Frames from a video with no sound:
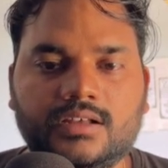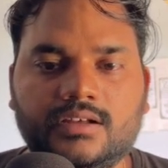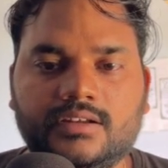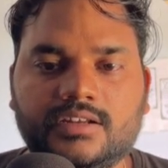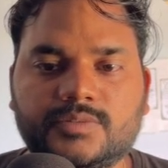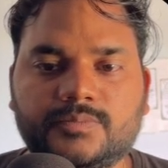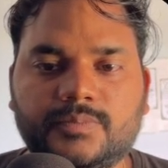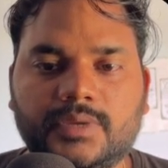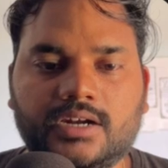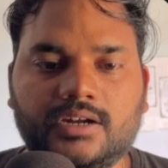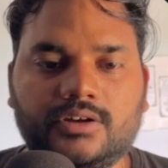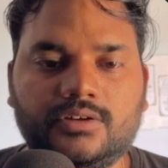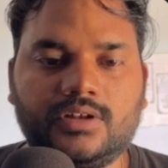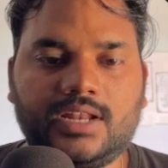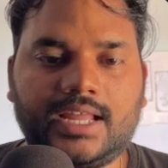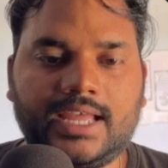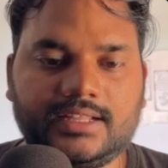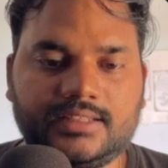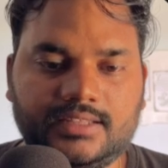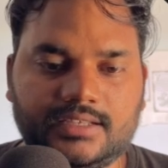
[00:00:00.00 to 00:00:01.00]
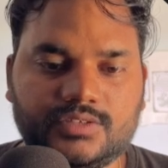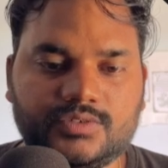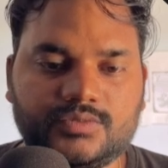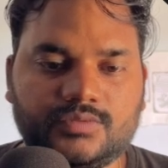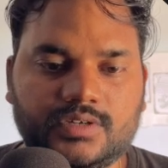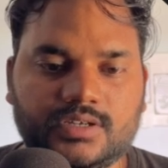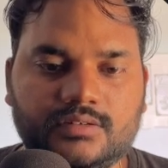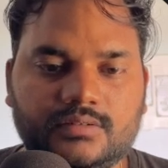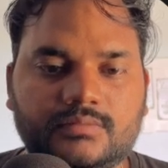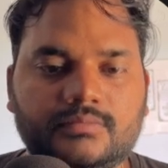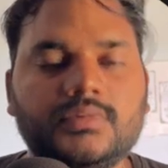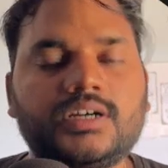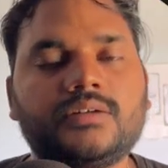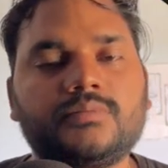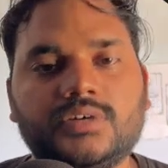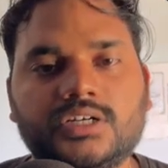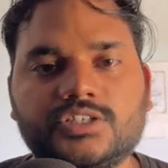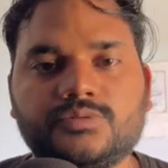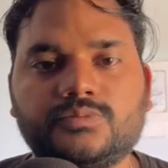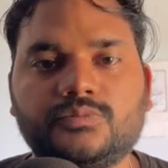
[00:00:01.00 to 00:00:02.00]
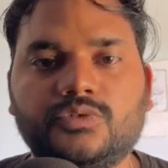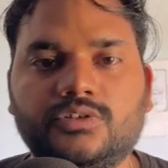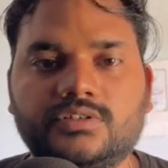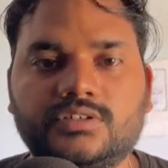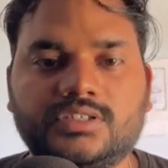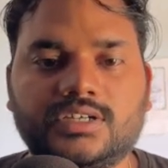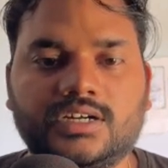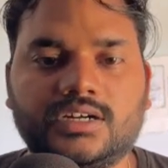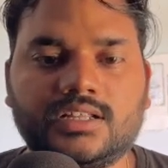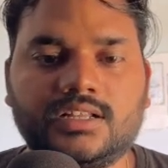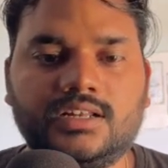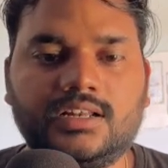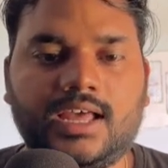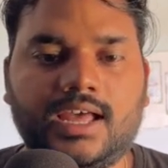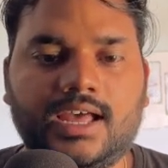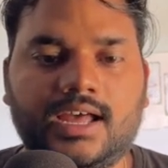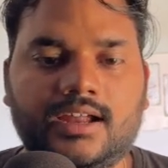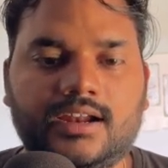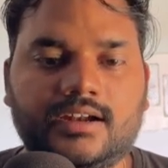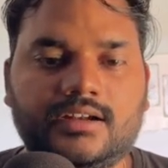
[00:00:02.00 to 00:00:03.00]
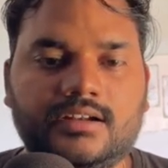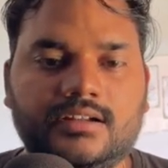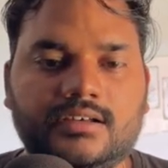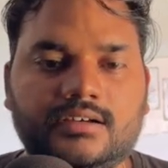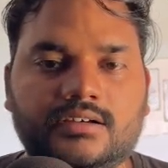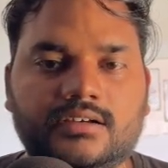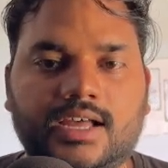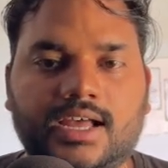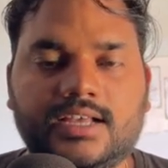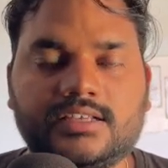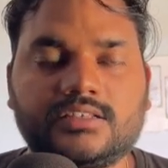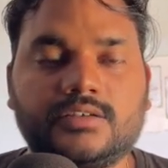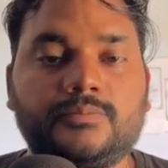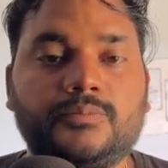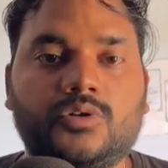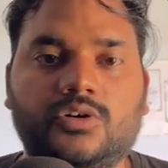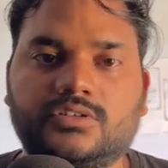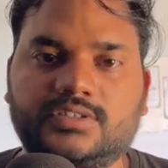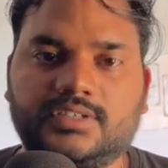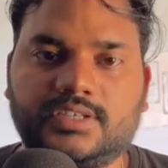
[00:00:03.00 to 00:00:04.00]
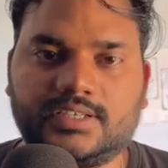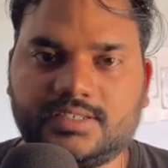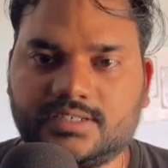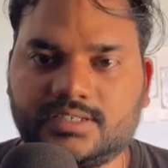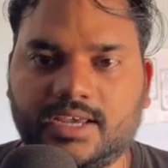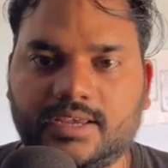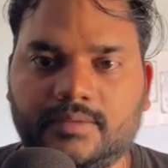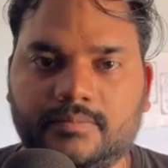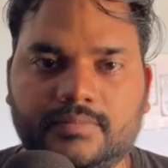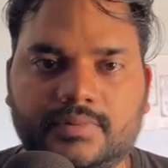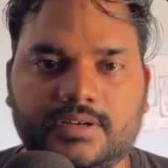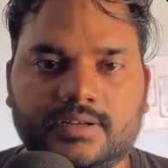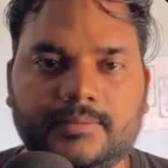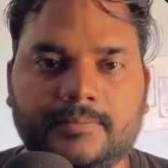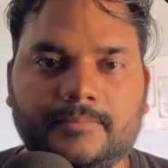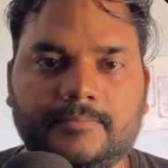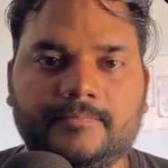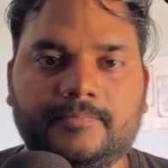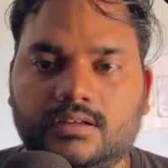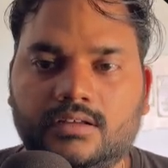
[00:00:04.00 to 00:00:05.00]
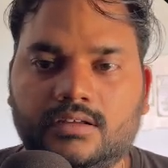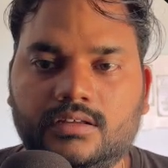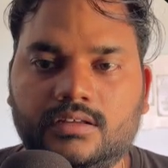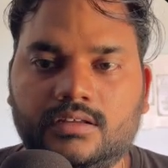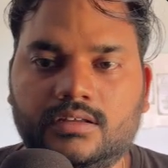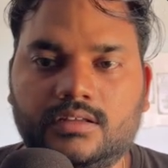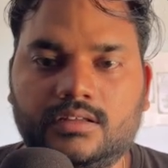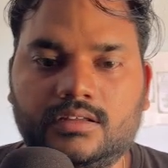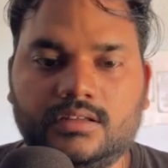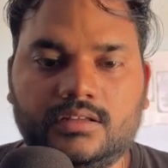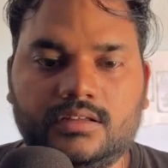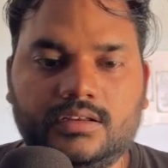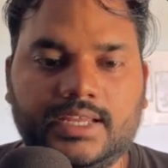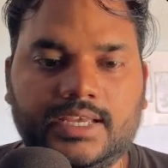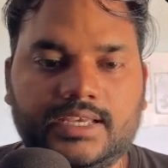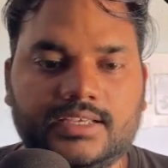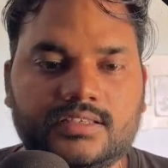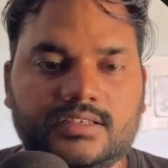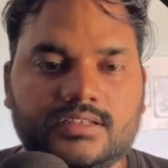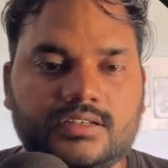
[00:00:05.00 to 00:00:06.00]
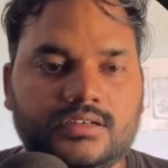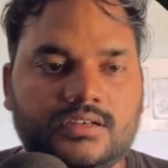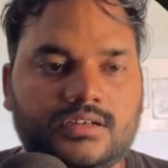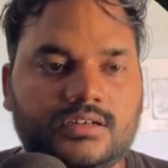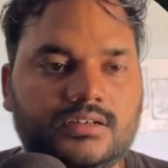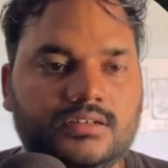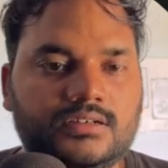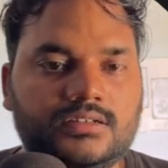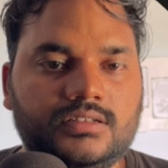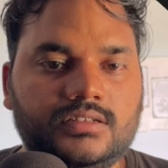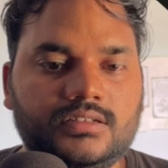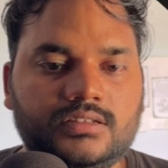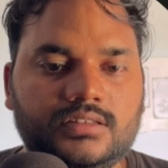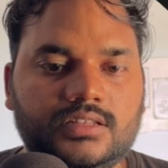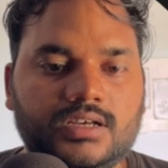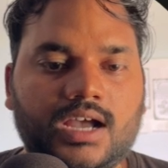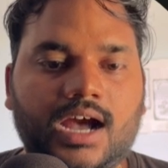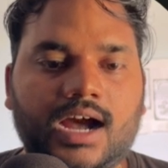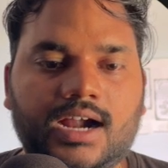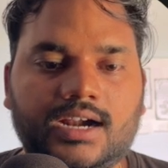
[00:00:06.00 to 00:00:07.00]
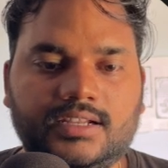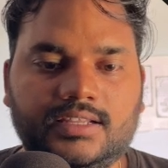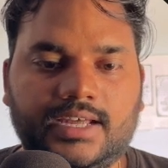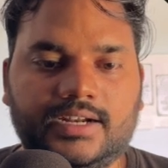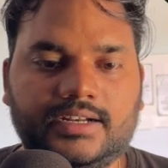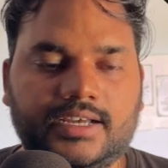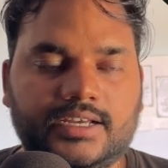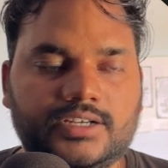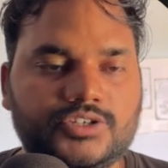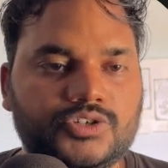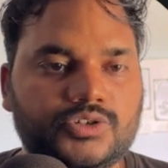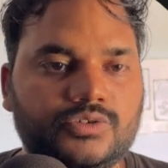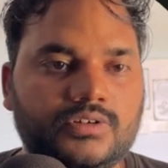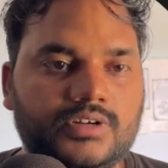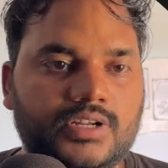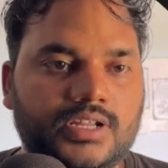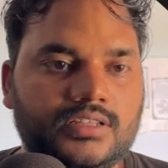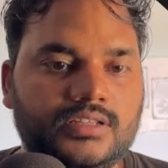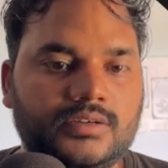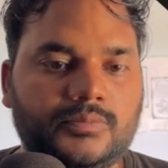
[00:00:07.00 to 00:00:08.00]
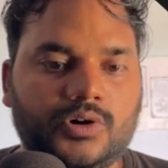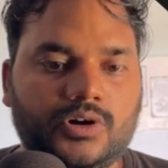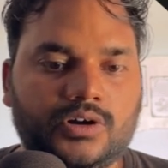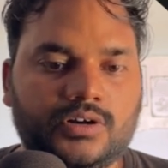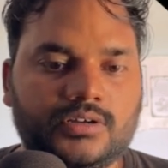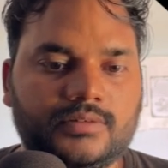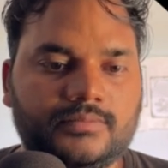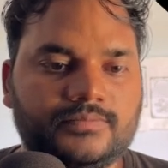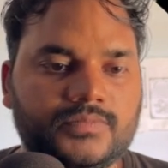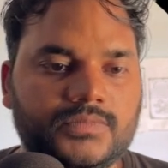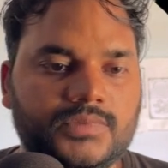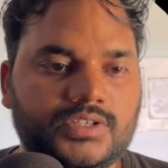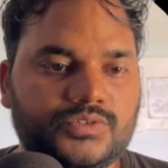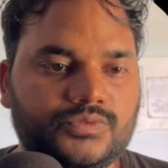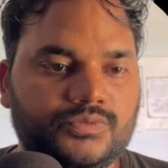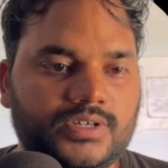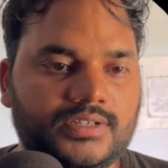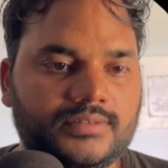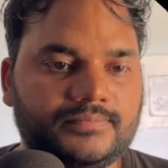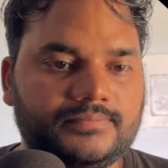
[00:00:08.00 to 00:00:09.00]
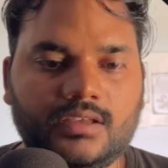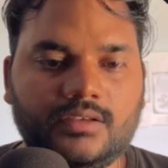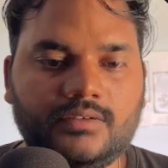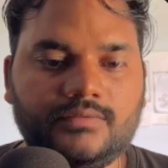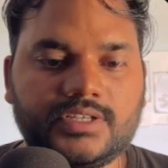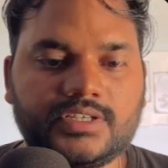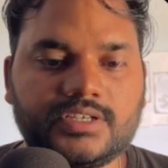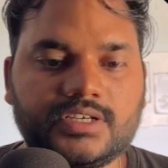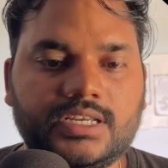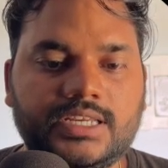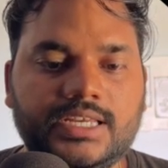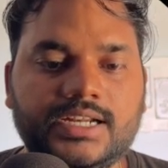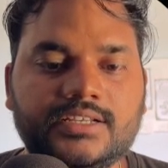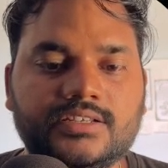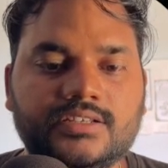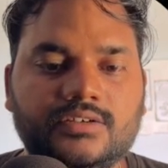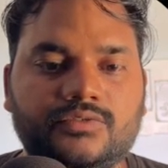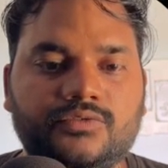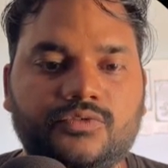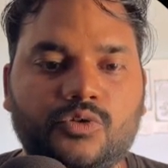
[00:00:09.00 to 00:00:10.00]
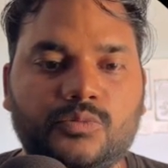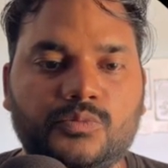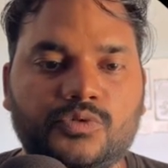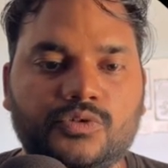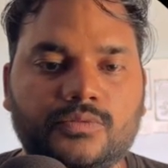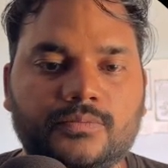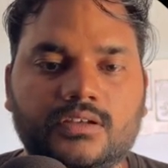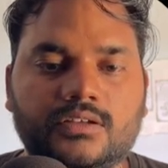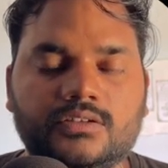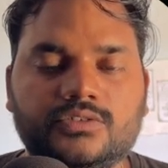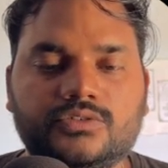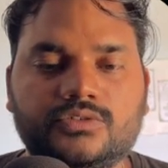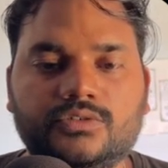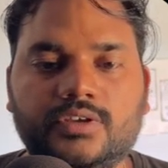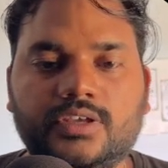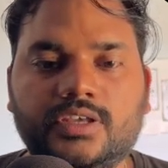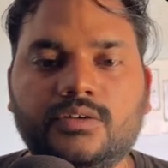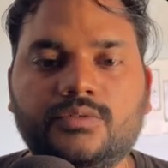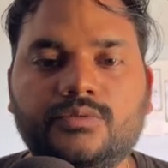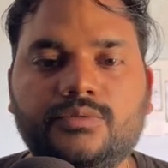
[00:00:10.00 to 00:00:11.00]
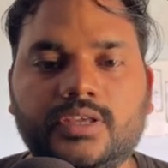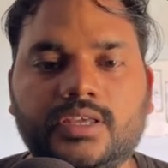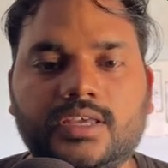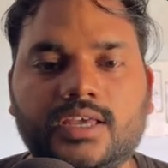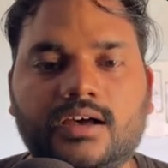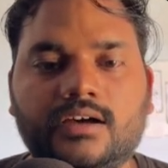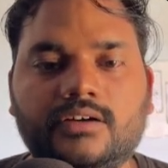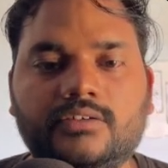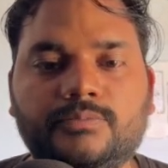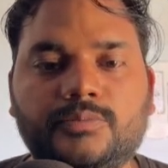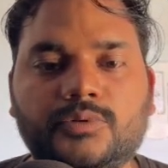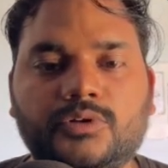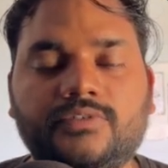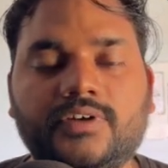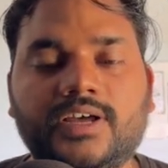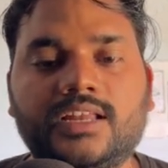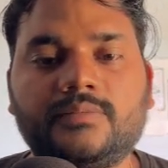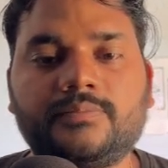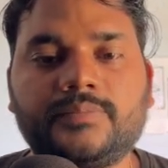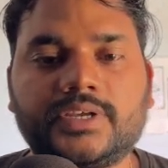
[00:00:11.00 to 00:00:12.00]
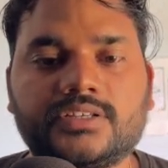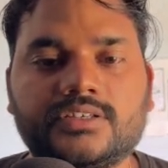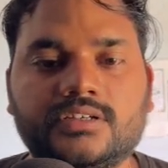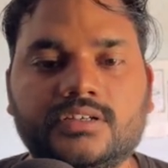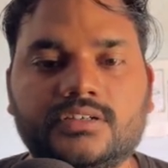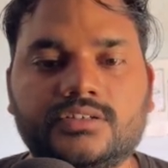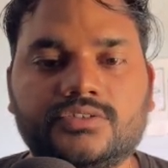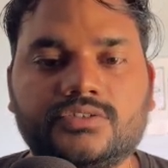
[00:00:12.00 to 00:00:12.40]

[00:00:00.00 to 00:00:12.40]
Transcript: respective like this one, but much more subtle and as a process type. Next, the card that I showed at the bottom, this one, which creates a FOMO. So here we have profile pictures